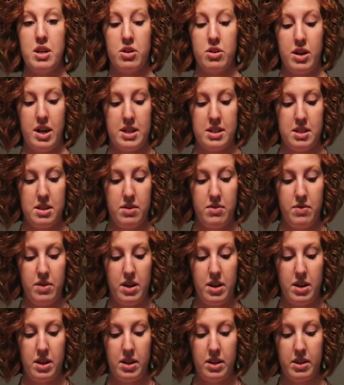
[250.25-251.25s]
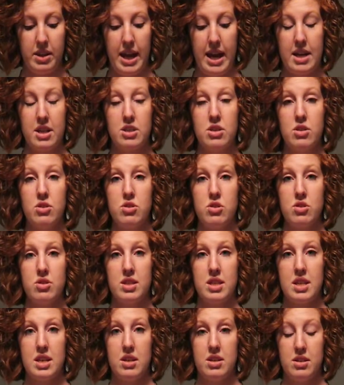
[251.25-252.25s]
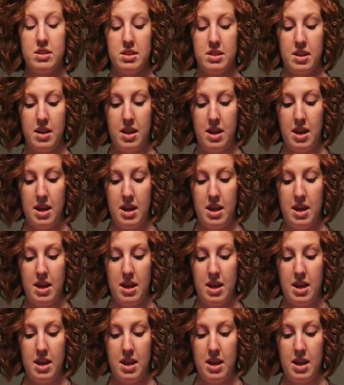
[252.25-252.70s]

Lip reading: aggressive, lack social skills,